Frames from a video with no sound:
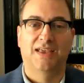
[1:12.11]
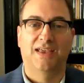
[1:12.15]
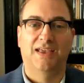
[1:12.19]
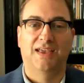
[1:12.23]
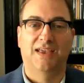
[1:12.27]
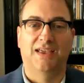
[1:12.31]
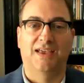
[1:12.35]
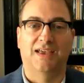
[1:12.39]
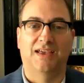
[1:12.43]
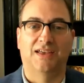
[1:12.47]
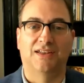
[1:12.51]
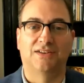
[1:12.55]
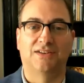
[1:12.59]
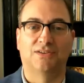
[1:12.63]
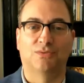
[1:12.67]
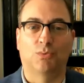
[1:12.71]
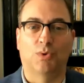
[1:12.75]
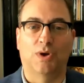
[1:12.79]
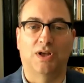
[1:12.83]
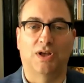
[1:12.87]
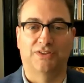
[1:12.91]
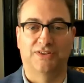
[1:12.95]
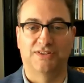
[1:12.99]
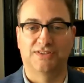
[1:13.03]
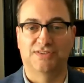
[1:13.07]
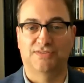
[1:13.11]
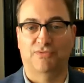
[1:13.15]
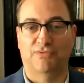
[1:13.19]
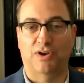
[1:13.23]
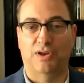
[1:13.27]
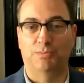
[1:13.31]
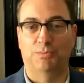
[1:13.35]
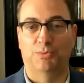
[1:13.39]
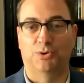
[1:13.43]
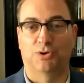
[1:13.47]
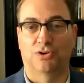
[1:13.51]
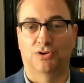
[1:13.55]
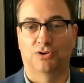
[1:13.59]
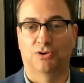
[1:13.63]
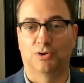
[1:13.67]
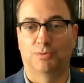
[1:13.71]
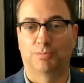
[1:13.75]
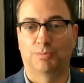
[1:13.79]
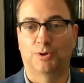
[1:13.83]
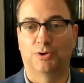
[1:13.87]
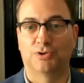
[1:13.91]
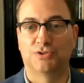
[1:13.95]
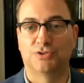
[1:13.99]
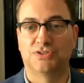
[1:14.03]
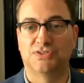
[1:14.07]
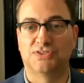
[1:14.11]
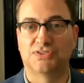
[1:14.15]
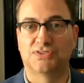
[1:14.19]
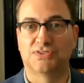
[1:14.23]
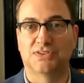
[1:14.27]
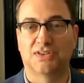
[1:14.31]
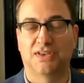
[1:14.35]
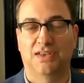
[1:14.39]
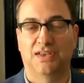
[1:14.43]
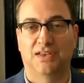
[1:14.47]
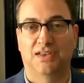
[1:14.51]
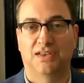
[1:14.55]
And while this framework or approach is